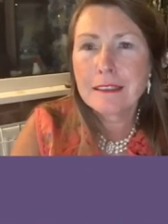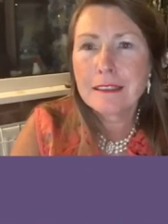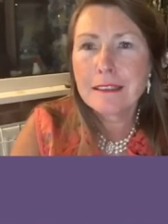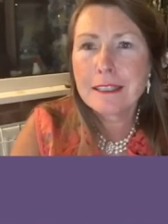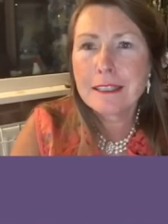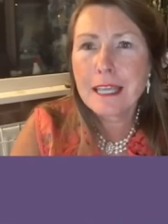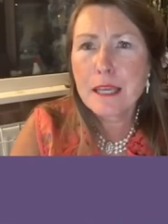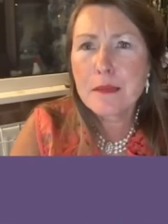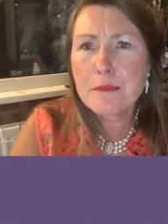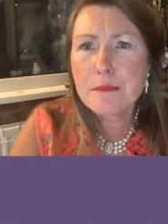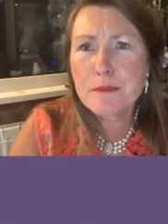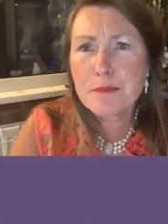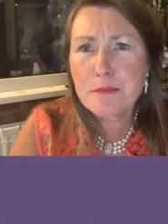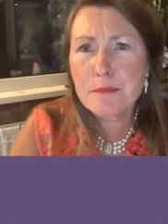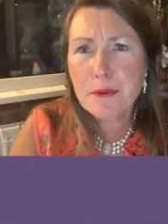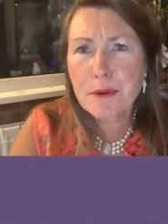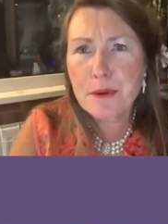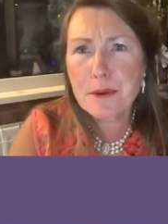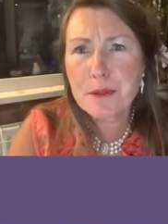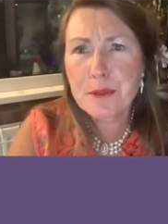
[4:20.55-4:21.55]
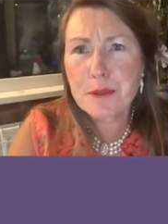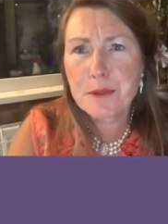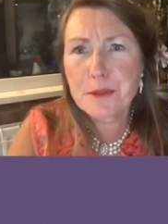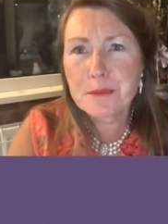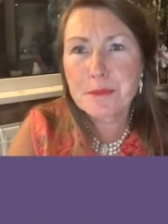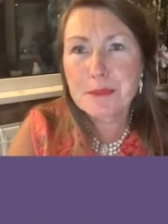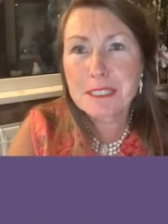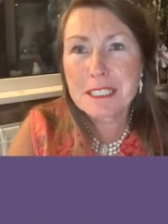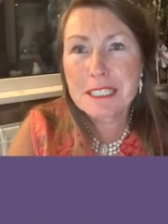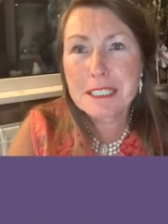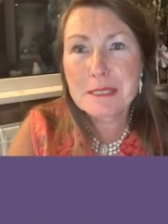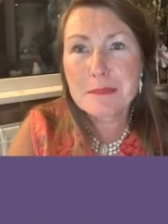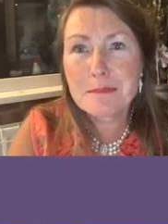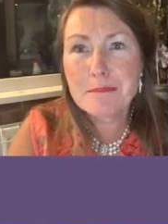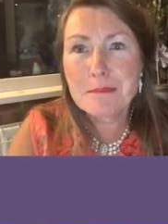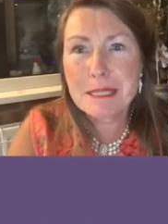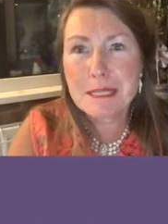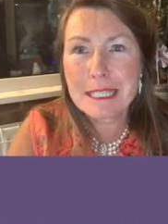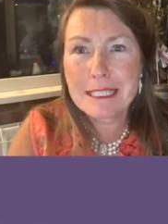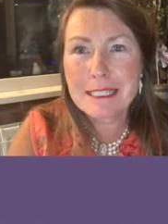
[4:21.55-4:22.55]
The aim of procurement is
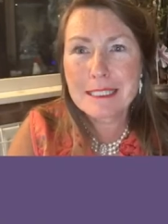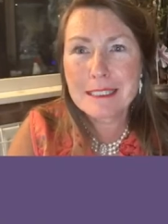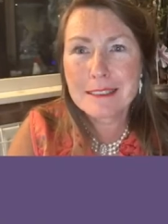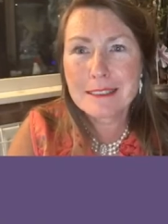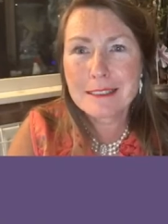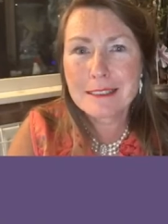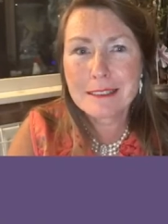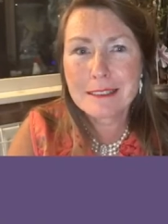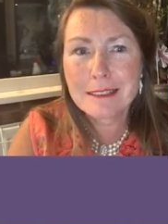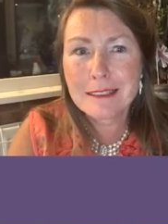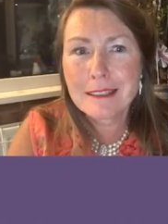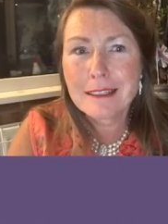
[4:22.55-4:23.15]
meat